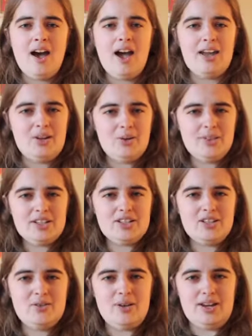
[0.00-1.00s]
I know that
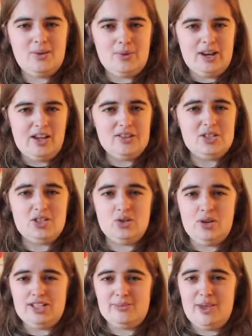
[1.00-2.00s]
to anyone else,
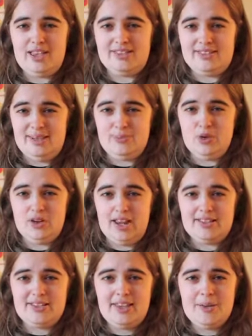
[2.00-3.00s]
Joyce may seem
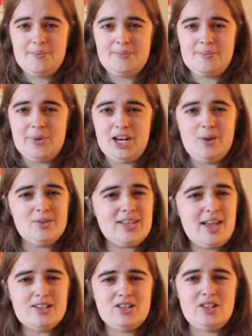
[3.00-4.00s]
crazy, but I was
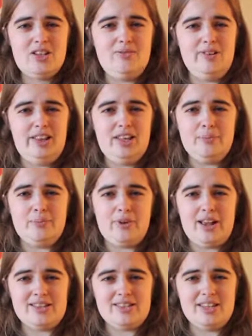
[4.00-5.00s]
actually really
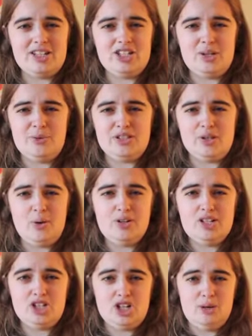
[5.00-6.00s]
impressed that she was so
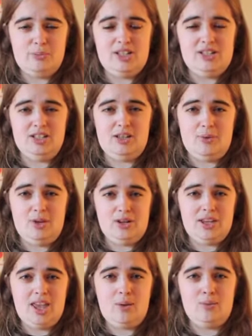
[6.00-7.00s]
determined to
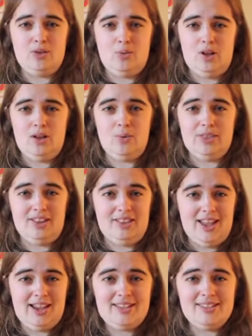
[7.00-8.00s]
communicate with Will with the
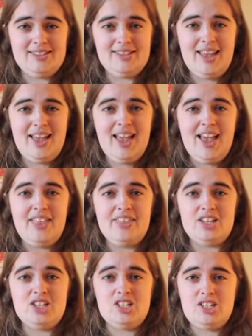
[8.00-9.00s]
lights
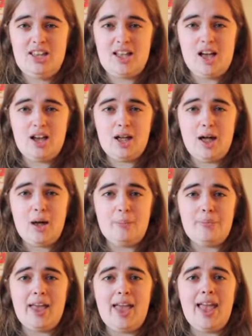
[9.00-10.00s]
that she hung
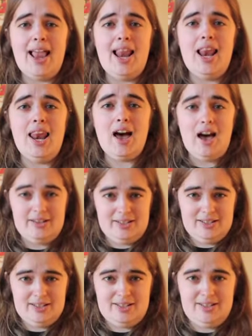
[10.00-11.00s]
up a
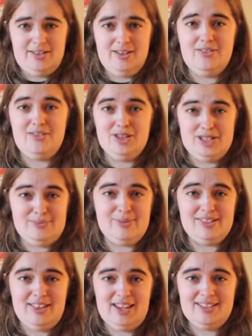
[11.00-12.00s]
lot of
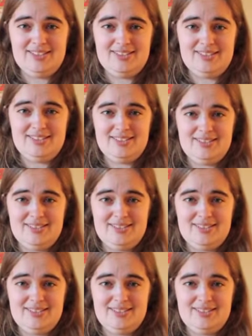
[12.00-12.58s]
Christmas lights.